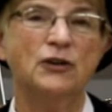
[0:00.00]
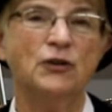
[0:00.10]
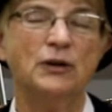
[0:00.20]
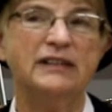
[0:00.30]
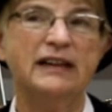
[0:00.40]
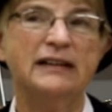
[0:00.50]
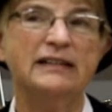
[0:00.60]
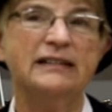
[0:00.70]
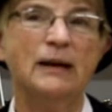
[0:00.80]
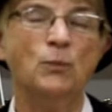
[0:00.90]
So he sent
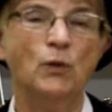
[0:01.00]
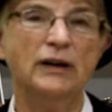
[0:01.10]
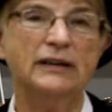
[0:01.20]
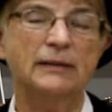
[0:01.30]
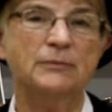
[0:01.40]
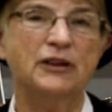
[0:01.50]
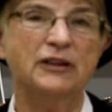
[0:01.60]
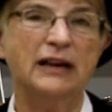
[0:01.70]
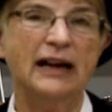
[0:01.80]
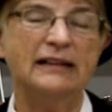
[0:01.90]
his son William to
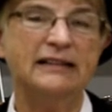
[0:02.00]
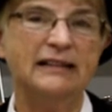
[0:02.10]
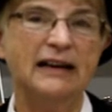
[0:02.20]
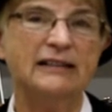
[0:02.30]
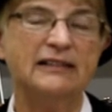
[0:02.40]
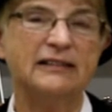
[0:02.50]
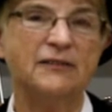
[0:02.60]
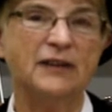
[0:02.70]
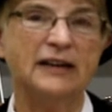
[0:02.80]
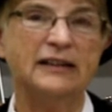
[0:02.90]
the United States
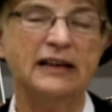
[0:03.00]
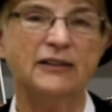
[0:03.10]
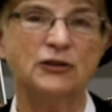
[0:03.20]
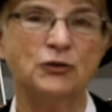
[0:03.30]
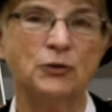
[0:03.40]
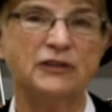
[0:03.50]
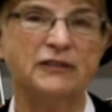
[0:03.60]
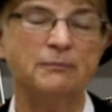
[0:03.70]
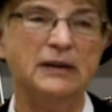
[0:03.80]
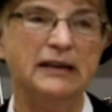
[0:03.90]
to find the other source
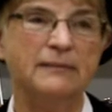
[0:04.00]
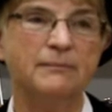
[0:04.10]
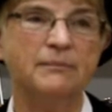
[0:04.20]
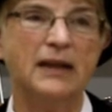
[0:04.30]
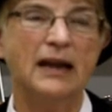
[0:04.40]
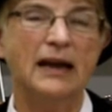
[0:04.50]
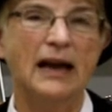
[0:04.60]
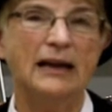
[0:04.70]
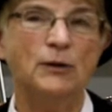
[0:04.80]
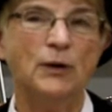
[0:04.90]
of meat.
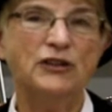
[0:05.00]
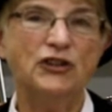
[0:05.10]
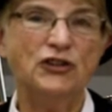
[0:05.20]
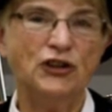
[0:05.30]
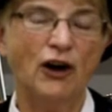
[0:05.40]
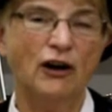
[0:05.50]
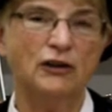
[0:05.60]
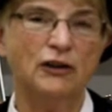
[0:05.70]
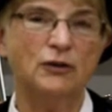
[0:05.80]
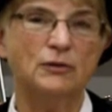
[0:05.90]
And he went to
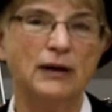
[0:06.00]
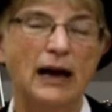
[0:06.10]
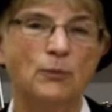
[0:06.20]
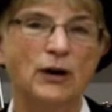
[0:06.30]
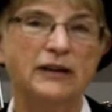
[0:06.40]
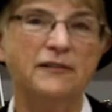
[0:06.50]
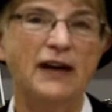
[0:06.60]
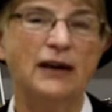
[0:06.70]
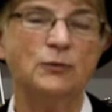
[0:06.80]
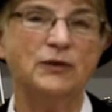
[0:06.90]
Chicago, and what he
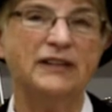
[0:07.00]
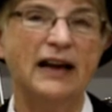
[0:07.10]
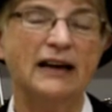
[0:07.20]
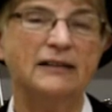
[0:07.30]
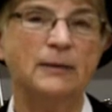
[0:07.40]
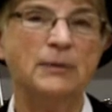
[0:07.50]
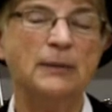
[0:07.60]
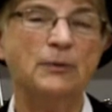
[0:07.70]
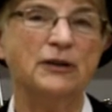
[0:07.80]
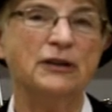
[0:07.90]
found was that the
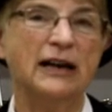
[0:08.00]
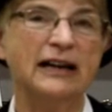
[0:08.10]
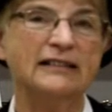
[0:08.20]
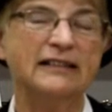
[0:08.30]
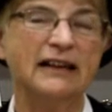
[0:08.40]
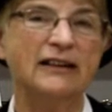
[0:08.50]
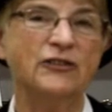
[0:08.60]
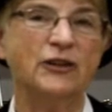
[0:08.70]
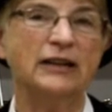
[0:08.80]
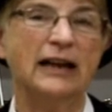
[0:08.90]
people in the United
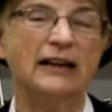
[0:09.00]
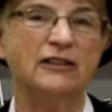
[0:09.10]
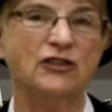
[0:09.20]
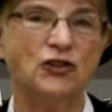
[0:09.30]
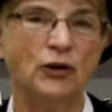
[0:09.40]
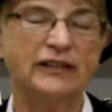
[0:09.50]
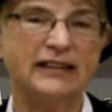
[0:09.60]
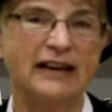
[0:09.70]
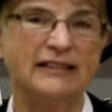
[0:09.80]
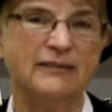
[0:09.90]
States only liked the
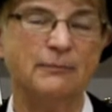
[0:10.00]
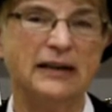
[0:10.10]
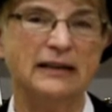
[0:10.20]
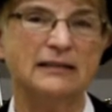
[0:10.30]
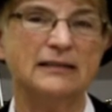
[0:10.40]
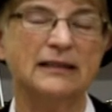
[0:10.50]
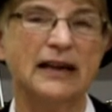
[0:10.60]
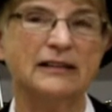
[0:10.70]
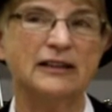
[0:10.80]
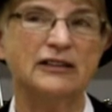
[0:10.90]
choice cuts of meat,
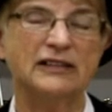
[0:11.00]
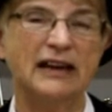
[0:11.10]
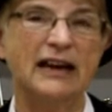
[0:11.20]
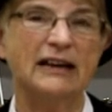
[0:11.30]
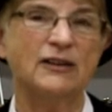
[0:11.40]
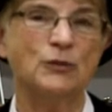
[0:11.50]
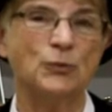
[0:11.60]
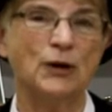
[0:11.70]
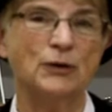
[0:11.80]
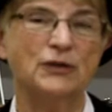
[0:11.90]
like the steak and the
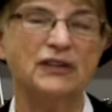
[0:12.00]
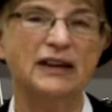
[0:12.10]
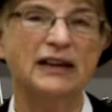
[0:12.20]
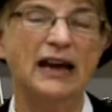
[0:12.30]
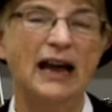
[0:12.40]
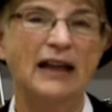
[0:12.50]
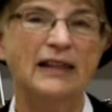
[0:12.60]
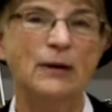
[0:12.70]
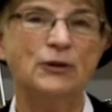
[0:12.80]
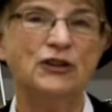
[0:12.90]
roast.
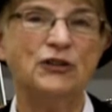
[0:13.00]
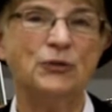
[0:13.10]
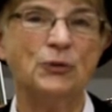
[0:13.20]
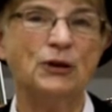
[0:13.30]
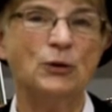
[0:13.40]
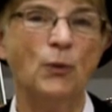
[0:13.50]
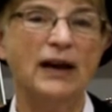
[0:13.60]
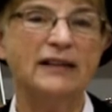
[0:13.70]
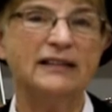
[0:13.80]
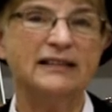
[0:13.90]
And they were just throwing
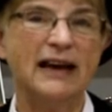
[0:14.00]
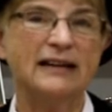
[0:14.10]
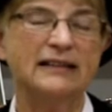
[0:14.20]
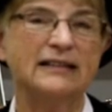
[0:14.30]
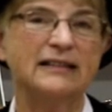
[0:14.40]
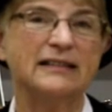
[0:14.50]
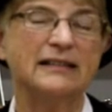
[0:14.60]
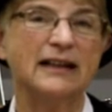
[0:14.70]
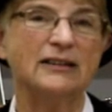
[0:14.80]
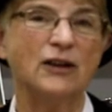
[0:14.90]
away the seconds,
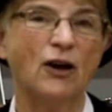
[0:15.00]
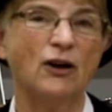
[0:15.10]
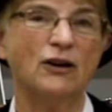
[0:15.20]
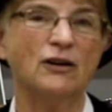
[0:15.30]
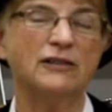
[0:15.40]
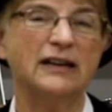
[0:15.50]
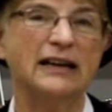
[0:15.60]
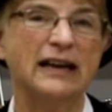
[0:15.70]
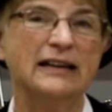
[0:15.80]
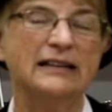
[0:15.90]
like the heart, the
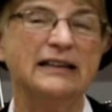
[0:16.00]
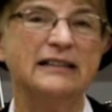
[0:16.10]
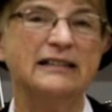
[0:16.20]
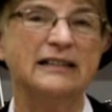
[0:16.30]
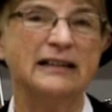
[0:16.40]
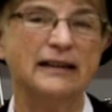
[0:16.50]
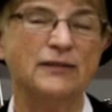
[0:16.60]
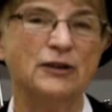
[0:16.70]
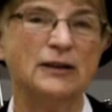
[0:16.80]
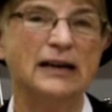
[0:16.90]
kidneys, the
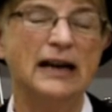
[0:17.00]
liver.